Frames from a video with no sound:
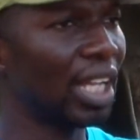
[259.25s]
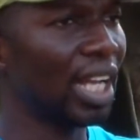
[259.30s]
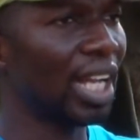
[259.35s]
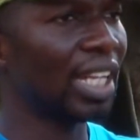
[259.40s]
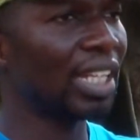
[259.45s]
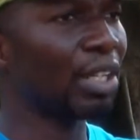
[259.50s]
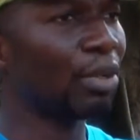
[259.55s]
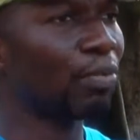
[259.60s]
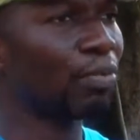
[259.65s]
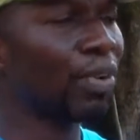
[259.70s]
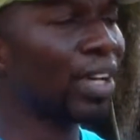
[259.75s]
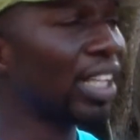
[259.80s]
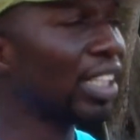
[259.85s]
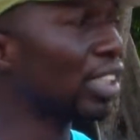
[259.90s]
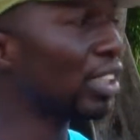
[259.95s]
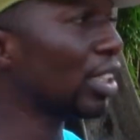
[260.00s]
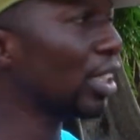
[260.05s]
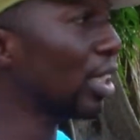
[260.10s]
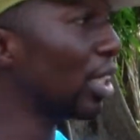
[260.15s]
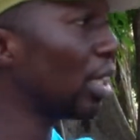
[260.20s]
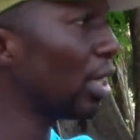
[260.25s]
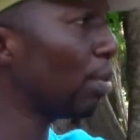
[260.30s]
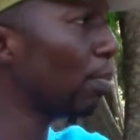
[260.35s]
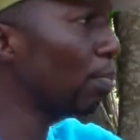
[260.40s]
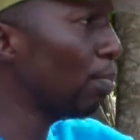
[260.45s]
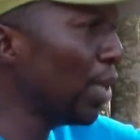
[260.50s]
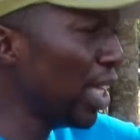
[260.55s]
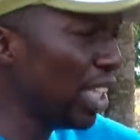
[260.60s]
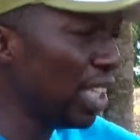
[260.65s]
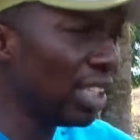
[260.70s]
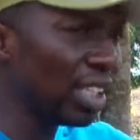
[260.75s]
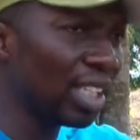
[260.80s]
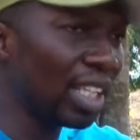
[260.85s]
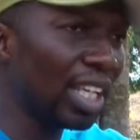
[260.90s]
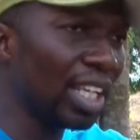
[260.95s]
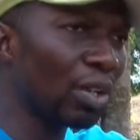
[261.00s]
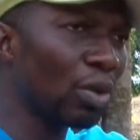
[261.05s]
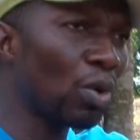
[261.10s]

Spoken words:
And the French, being a